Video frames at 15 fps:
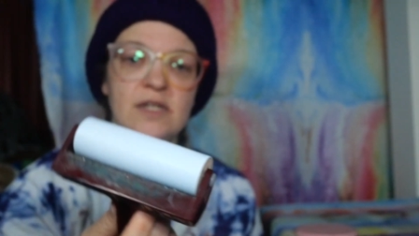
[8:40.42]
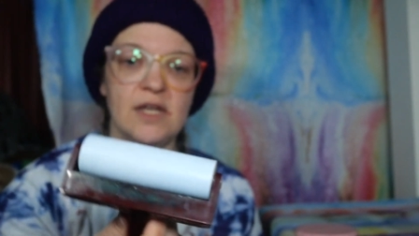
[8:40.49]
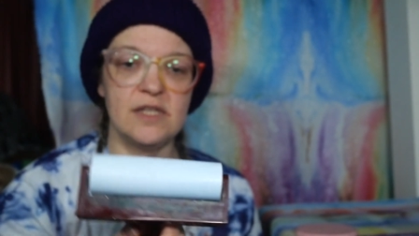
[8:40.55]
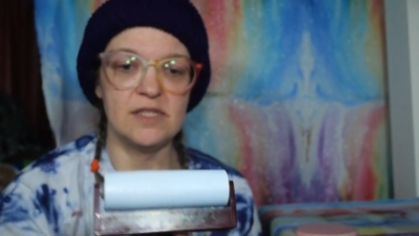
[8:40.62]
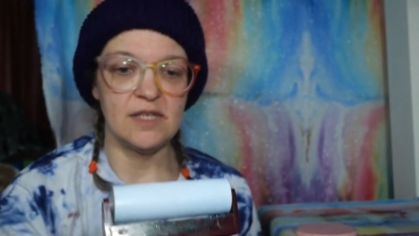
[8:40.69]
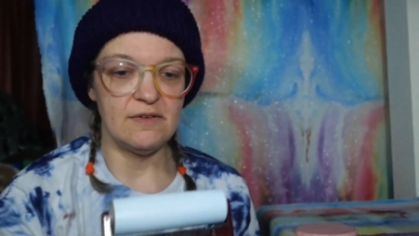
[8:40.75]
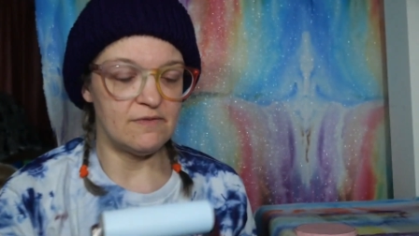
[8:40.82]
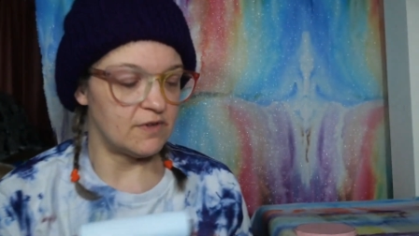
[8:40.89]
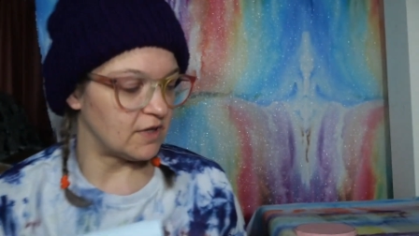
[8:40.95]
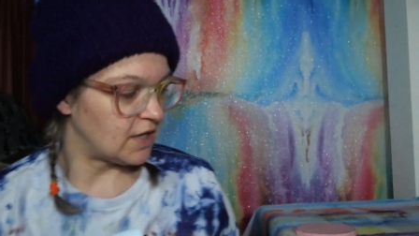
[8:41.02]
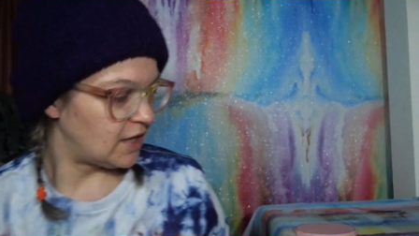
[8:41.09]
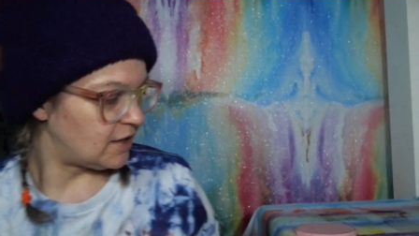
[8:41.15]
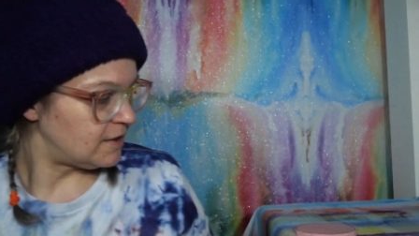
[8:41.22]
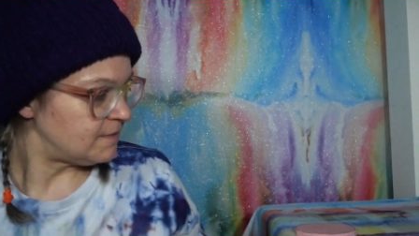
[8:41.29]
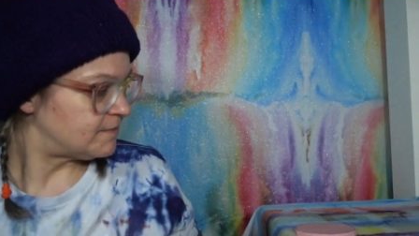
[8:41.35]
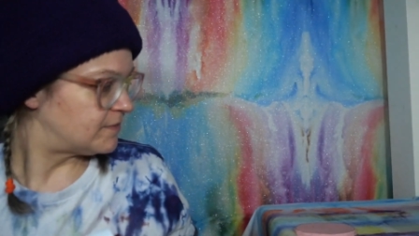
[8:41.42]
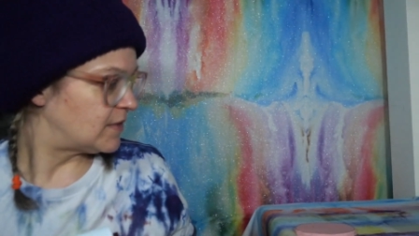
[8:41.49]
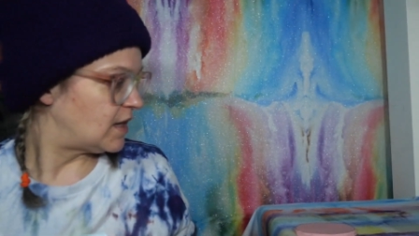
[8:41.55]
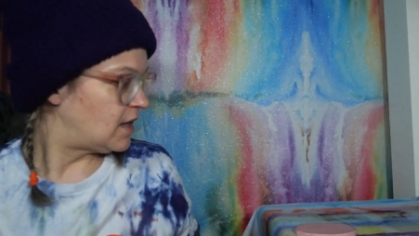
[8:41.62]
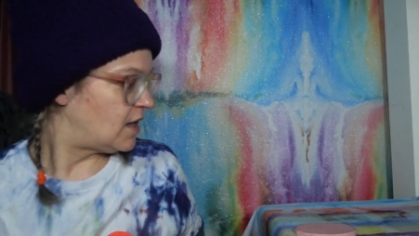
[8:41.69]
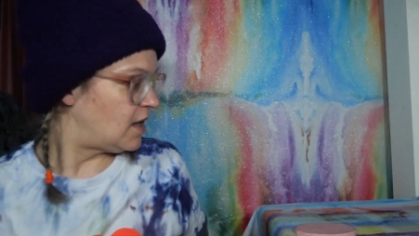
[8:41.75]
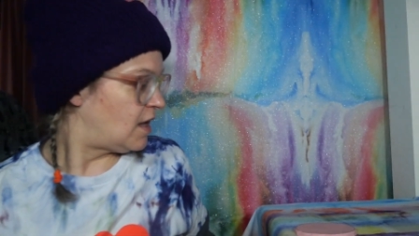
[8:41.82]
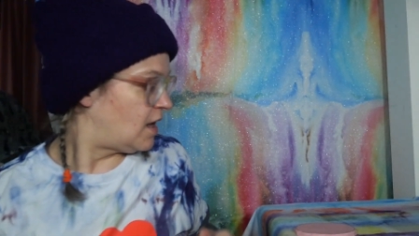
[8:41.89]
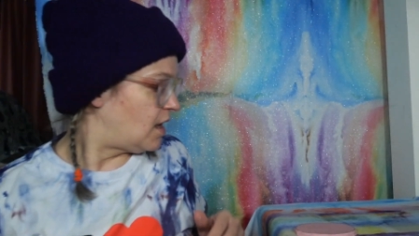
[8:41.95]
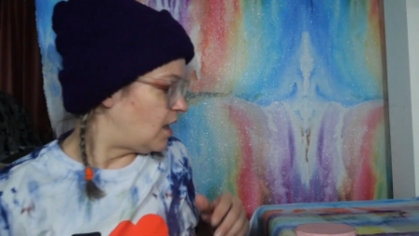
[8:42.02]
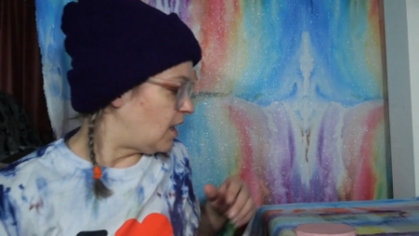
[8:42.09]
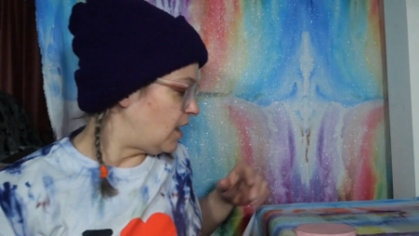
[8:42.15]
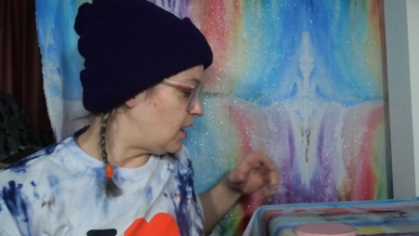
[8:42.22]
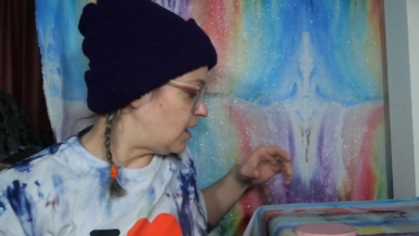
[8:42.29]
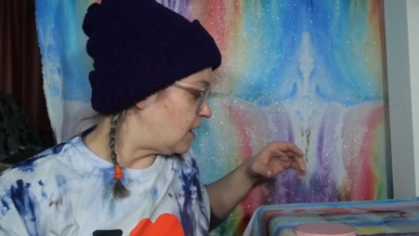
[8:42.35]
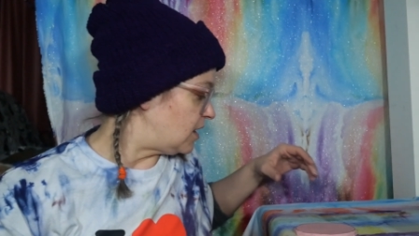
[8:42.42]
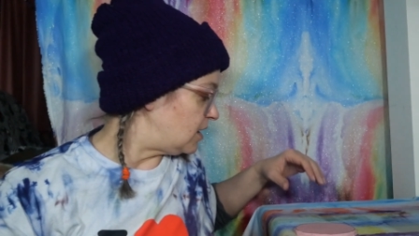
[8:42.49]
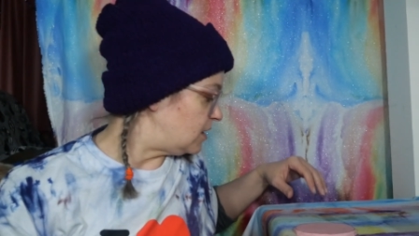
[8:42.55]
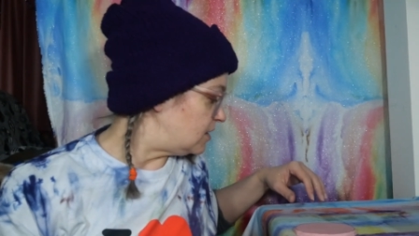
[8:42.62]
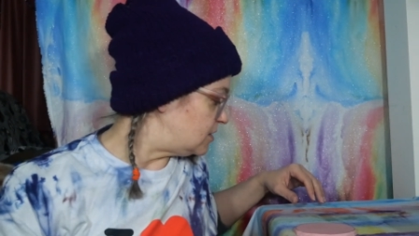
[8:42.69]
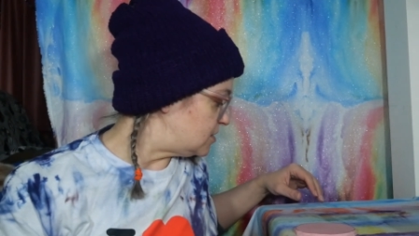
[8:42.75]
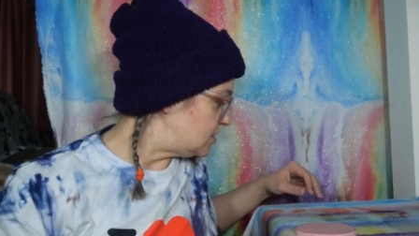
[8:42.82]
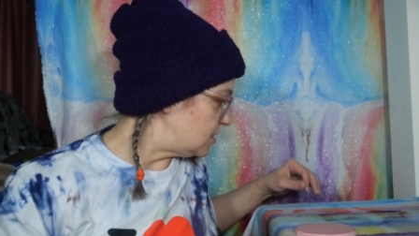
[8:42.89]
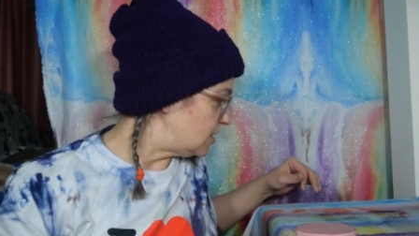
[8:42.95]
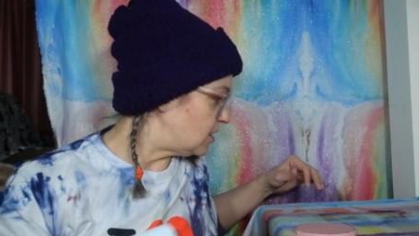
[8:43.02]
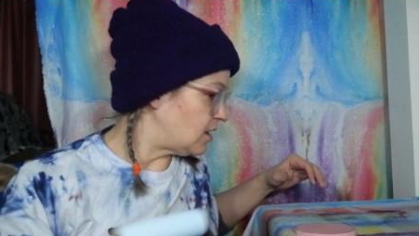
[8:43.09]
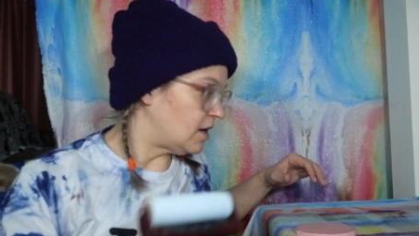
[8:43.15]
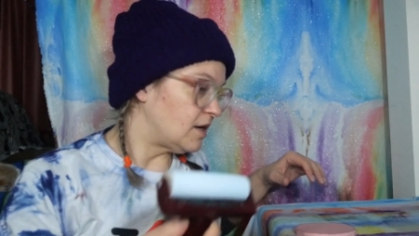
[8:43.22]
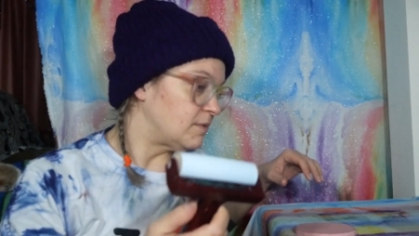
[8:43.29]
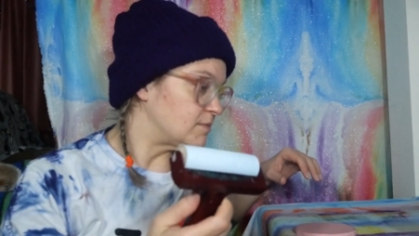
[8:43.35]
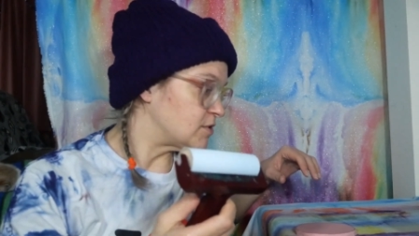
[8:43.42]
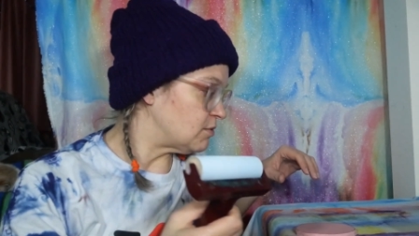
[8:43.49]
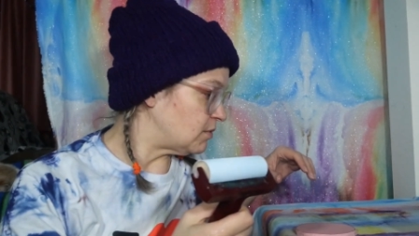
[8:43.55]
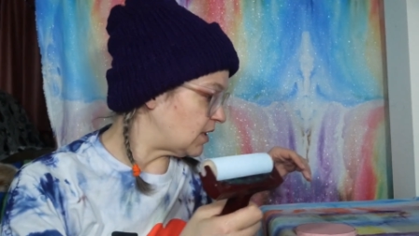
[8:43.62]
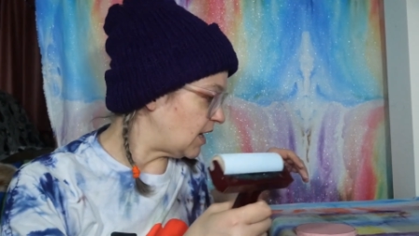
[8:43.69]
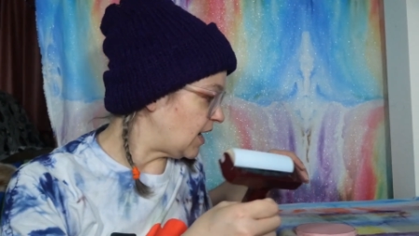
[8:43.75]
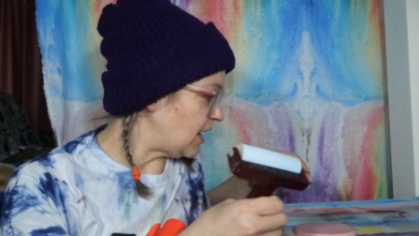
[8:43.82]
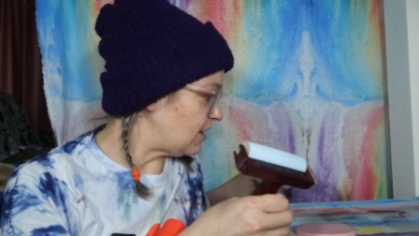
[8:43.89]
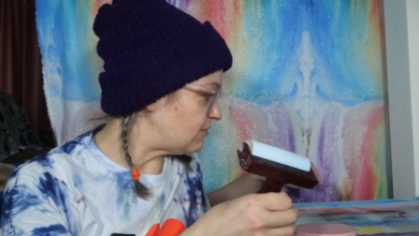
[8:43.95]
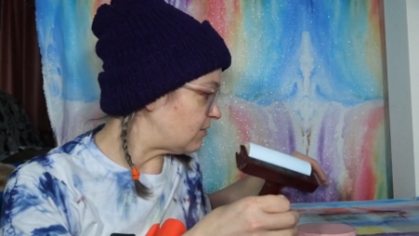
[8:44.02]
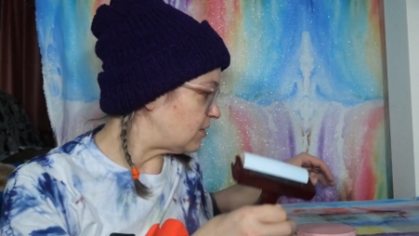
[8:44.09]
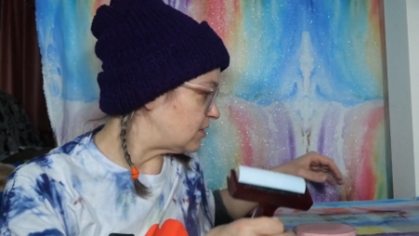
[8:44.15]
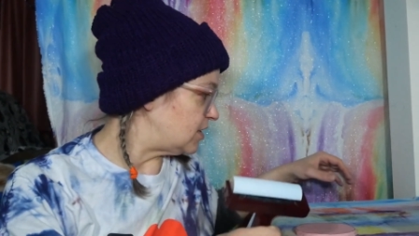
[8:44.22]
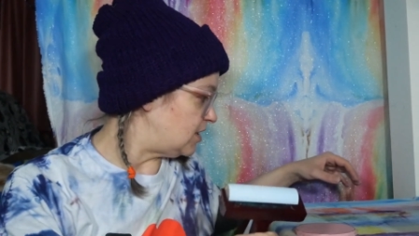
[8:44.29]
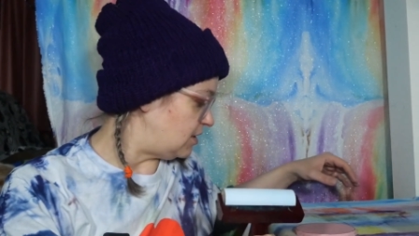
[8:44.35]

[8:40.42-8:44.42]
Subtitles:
a nice even layer. And so what I have on